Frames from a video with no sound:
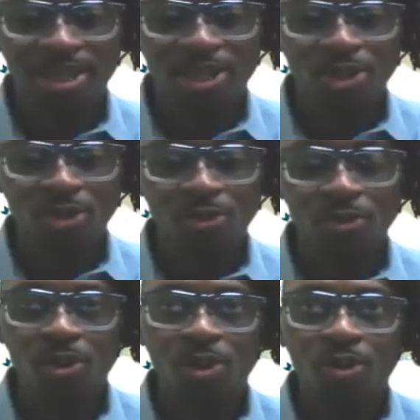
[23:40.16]

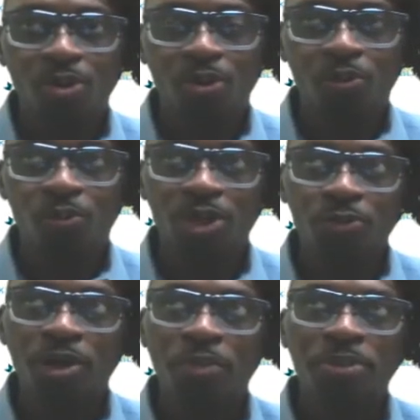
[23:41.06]
So, what's
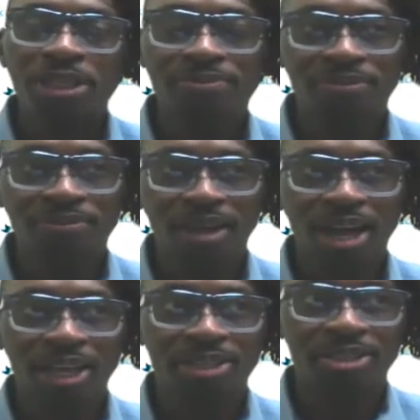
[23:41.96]
one piece of
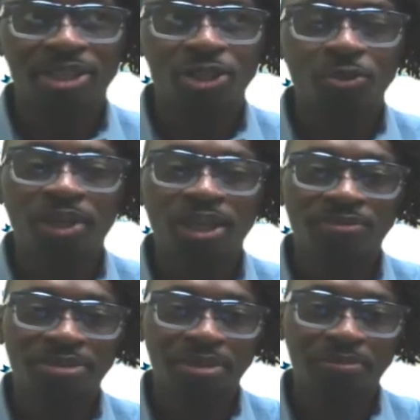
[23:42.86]
advice that you would
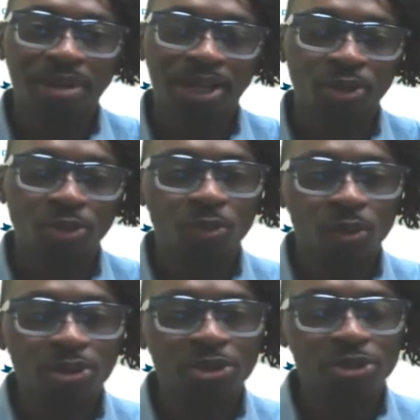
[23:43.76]
give somebody who
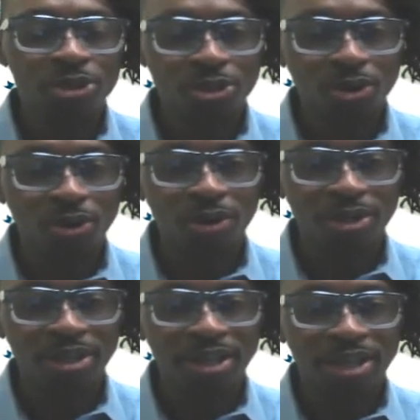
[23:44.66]
wants to
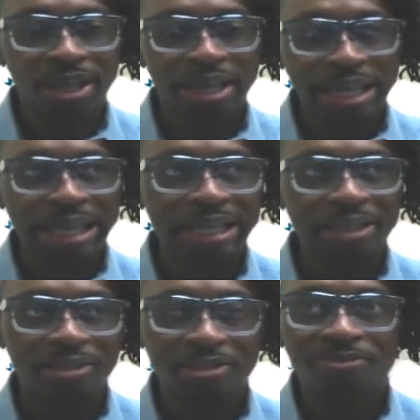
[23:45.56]
start in
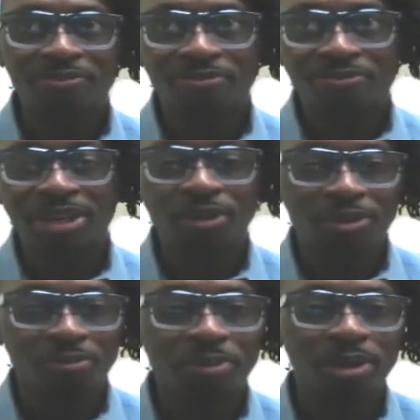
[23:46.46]
this field
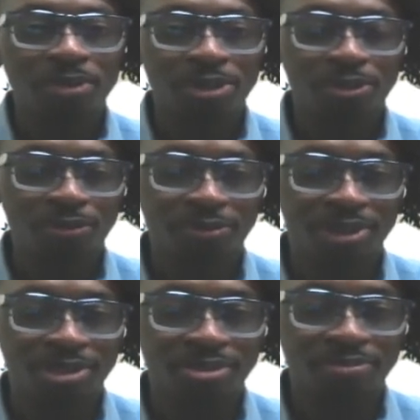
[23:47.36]
of public
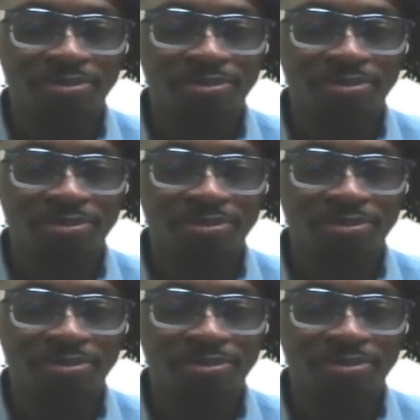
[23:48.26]
service?